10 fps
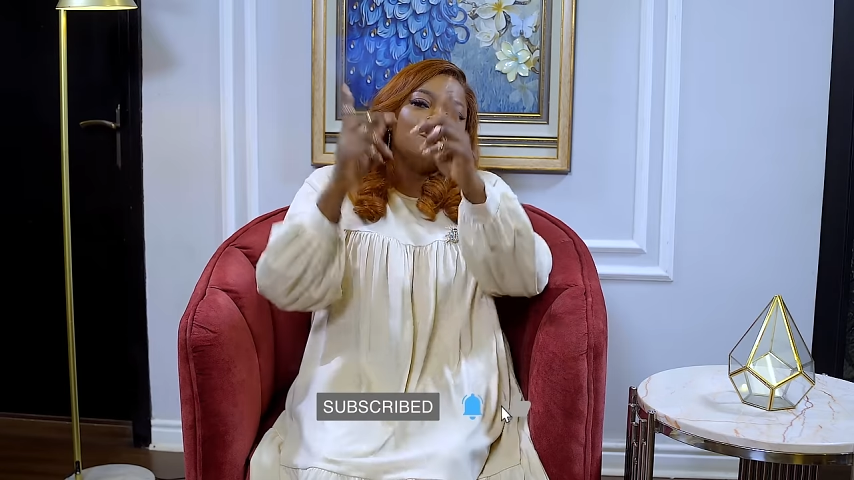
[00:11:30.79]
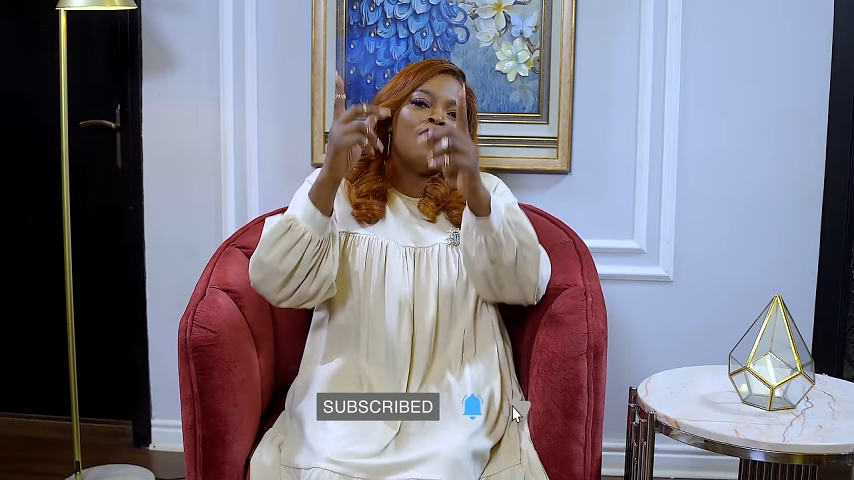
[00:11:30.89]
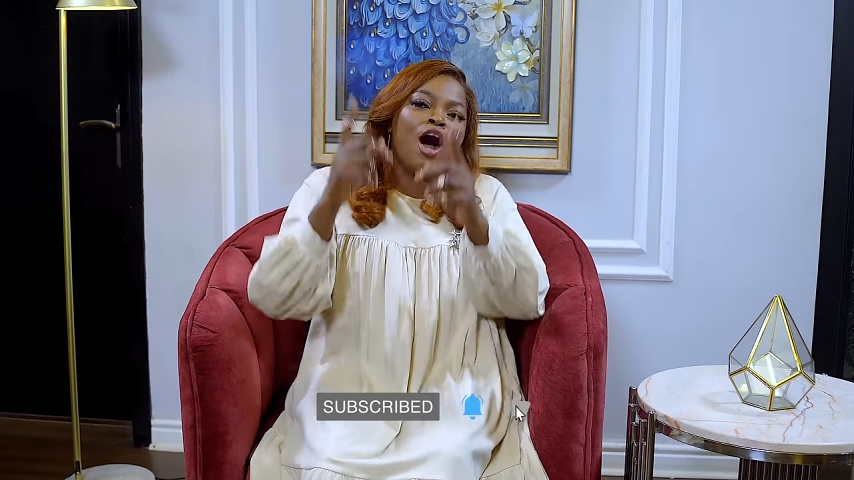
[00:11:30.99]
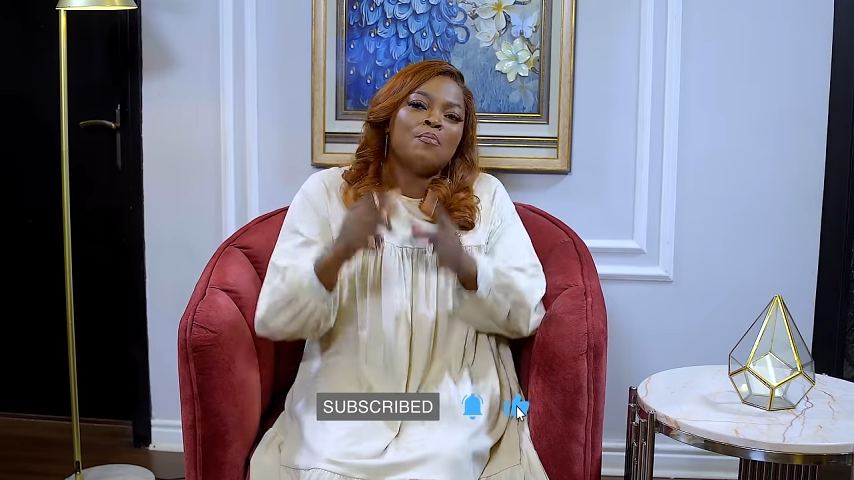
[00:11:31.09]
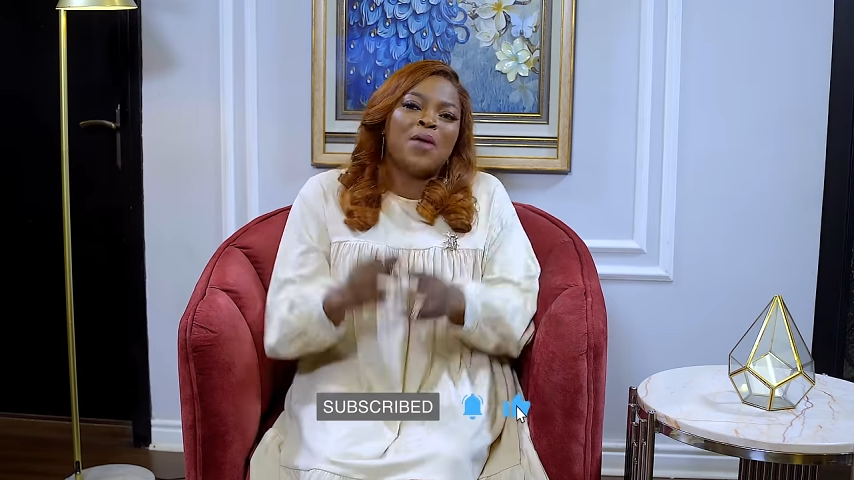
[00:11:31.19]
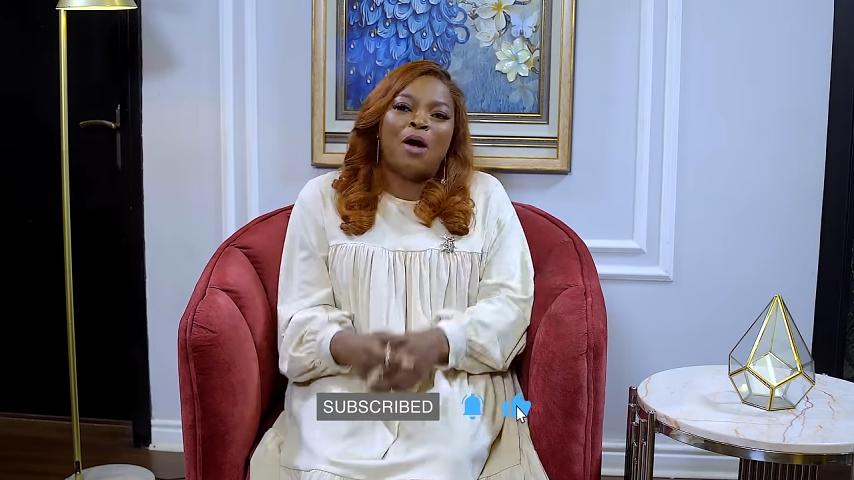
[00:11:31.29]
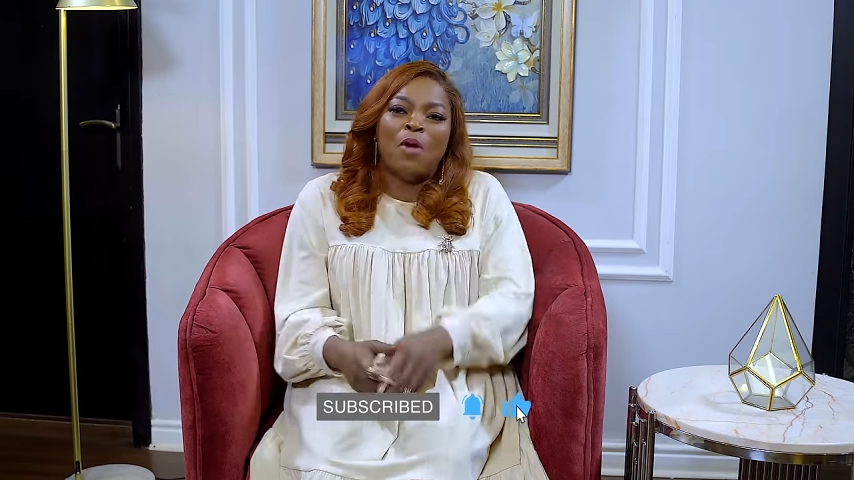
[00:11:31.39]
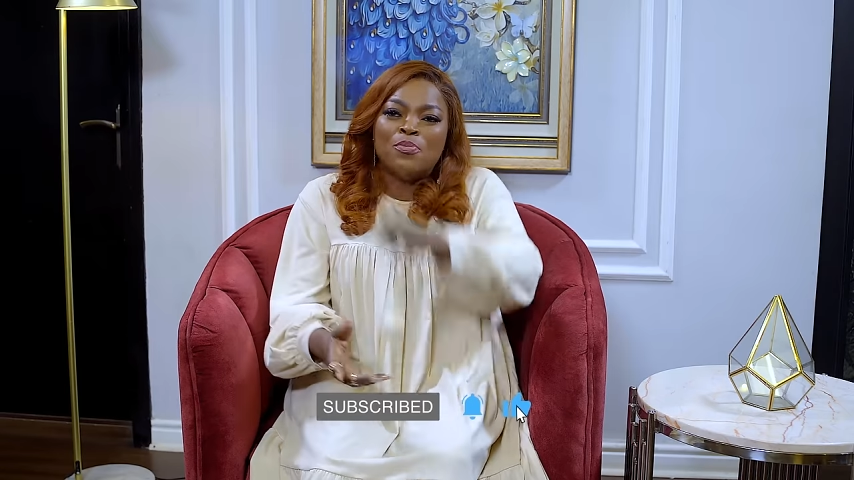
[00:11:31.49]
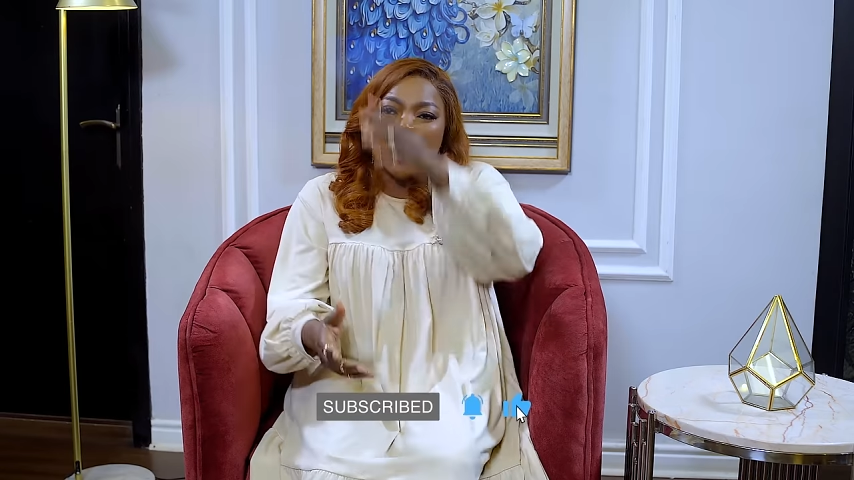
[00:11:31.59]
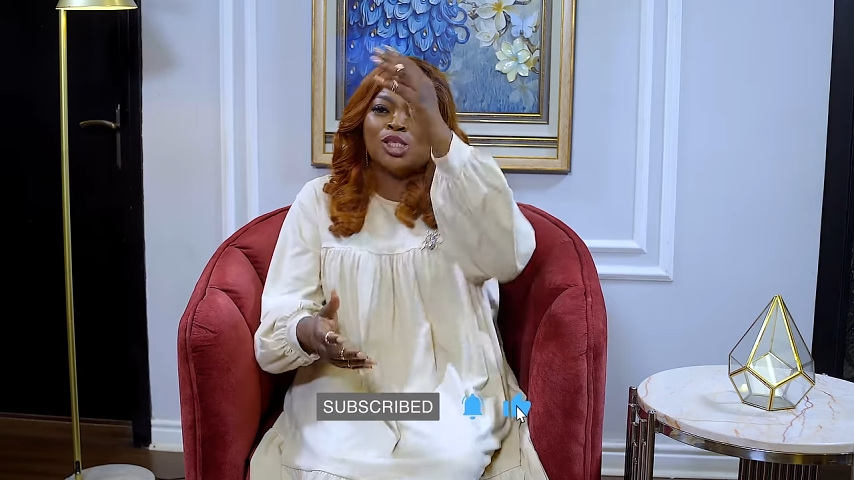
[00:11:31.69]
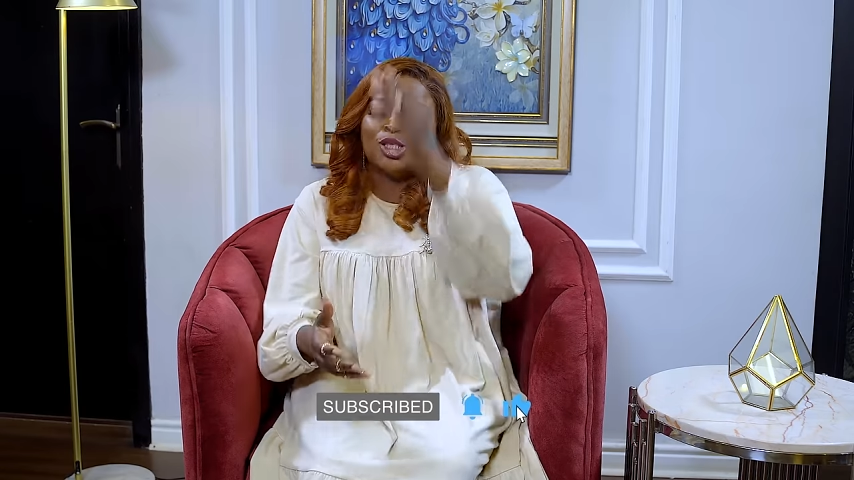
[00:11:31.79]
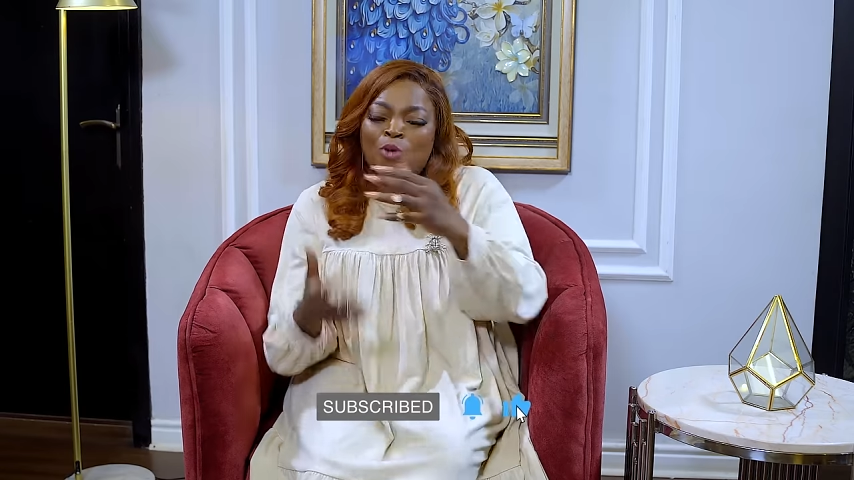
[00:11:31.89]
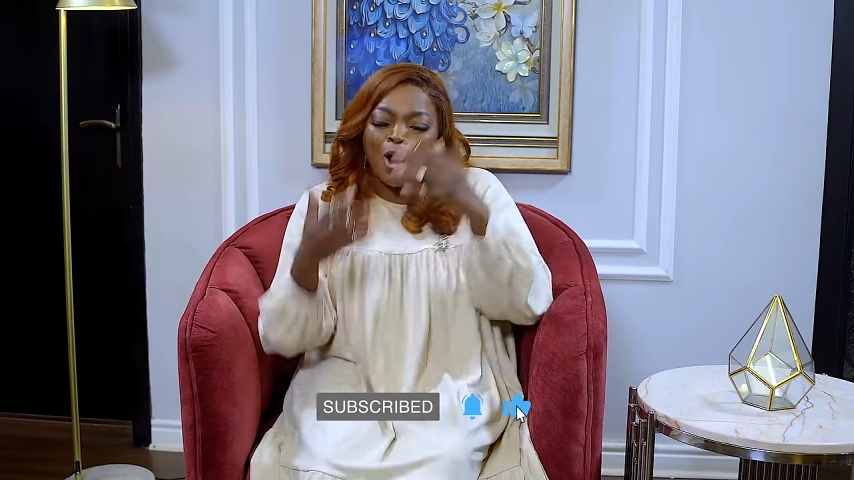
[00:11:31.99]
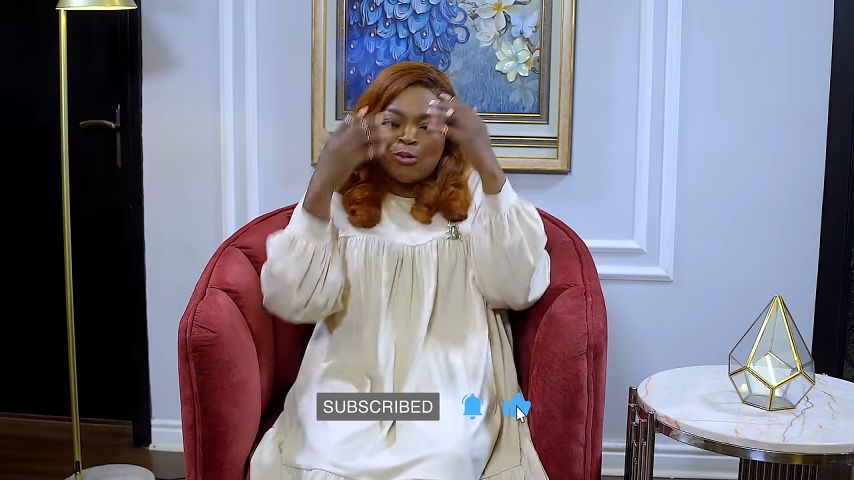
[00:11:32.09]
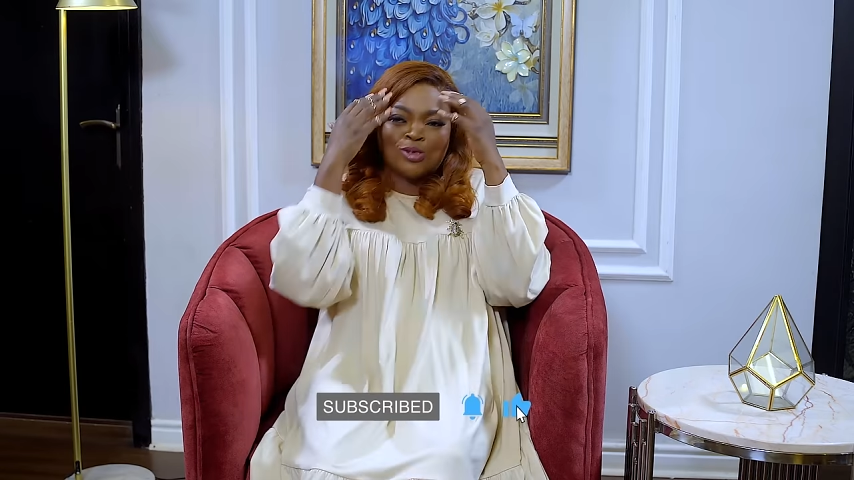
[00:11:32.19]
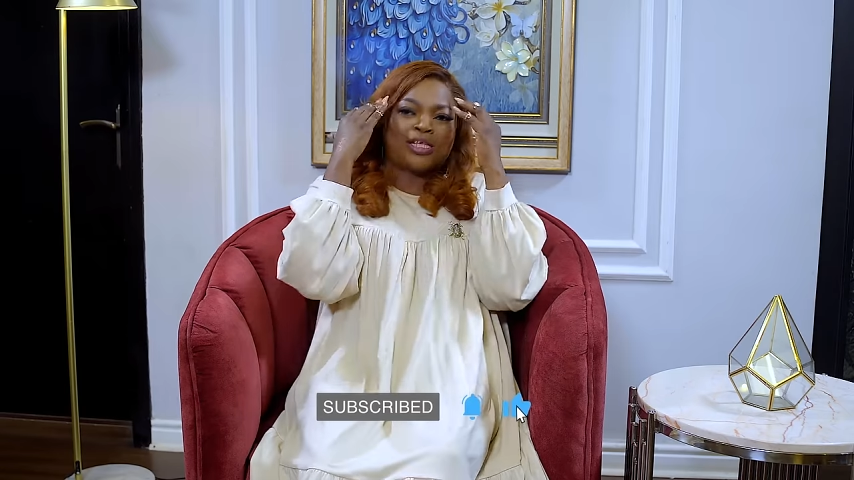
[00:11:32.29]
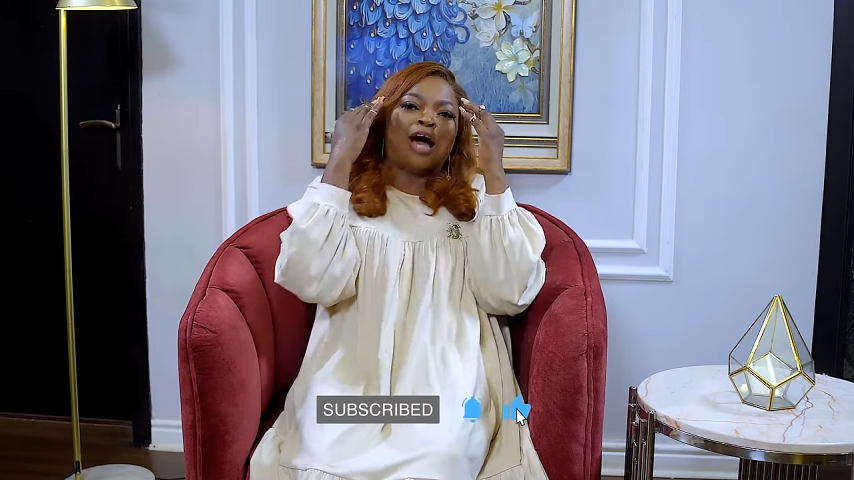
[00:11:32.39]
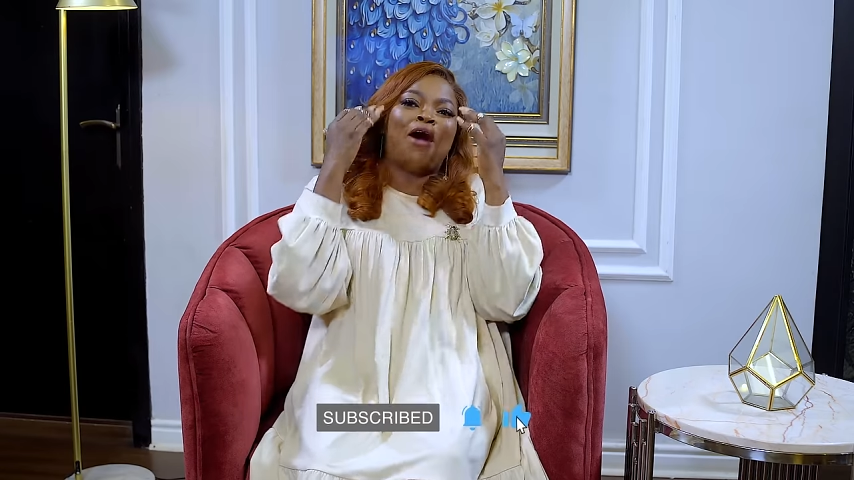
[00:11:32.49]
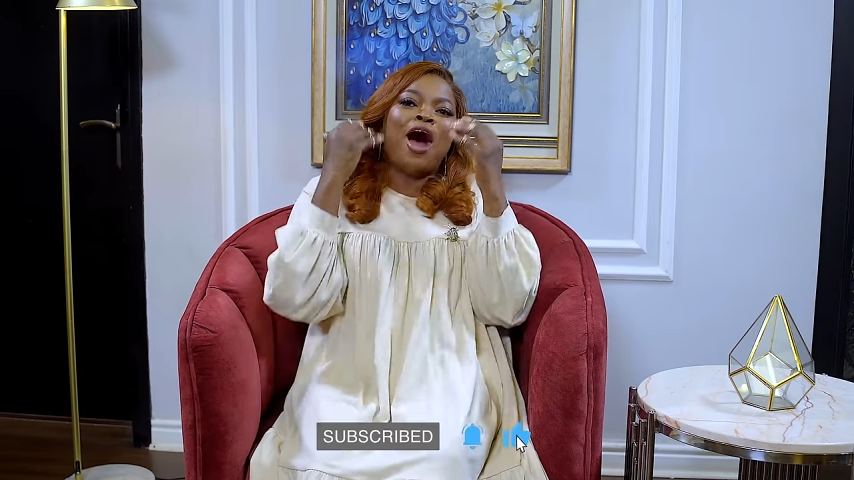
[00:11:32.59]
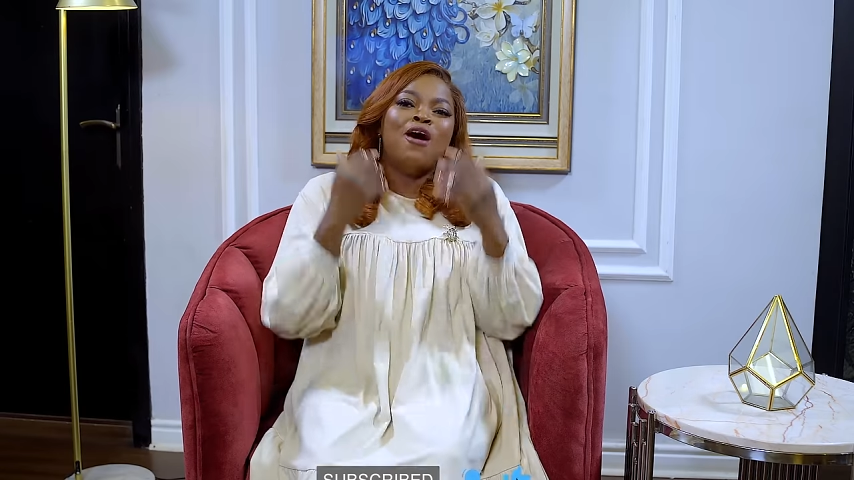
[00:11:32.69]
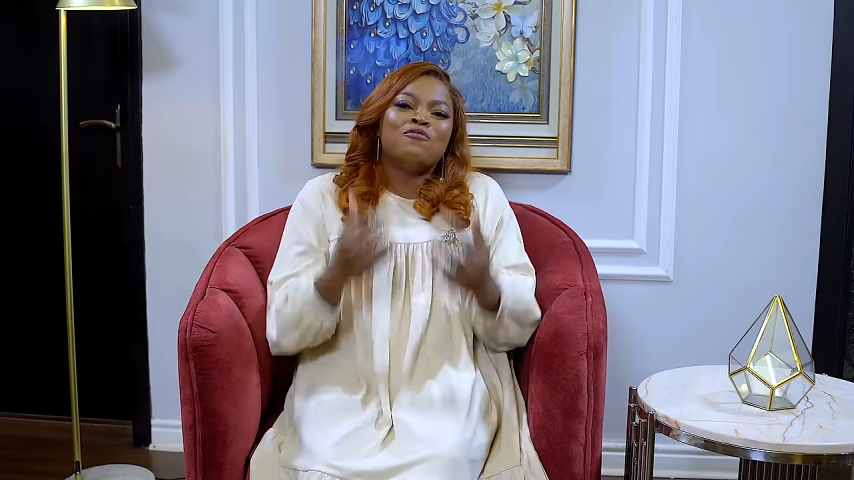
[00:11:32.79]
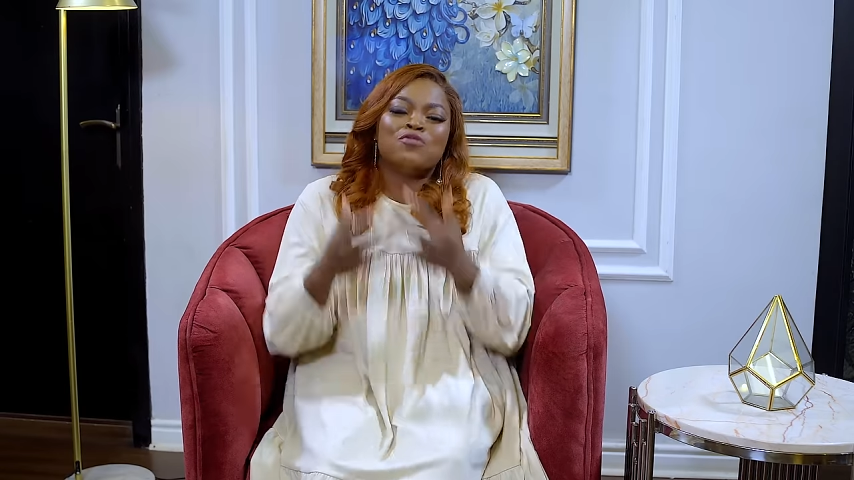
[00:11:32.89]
Number 1, be a siwa kosawa.